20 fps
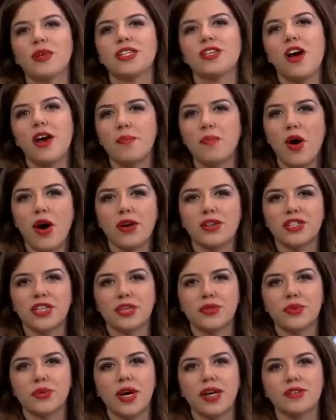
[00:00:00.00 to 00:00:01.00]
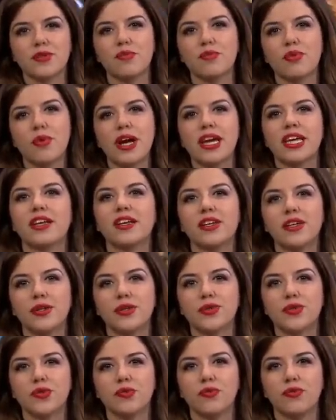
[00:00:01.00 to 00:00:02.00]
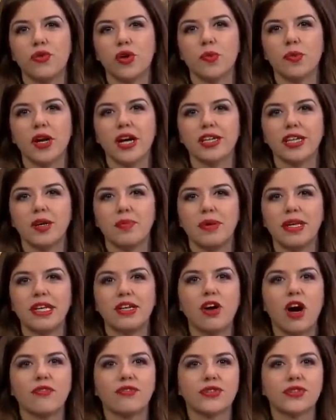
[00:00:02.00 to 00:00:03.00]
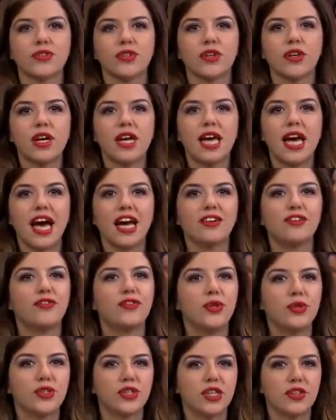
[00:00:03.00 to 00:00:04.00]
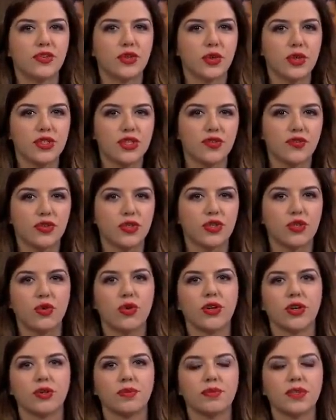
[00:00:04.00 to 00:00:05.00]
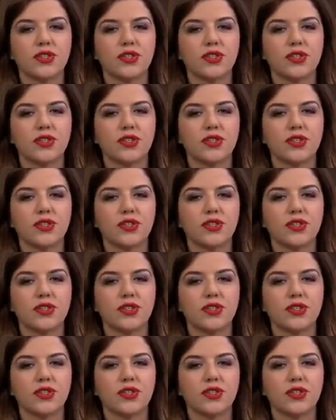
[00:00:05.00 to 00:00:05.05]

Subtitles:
we talk politics, we've got some breaking news from former LAPD officer and fugitive Christopher Dorner.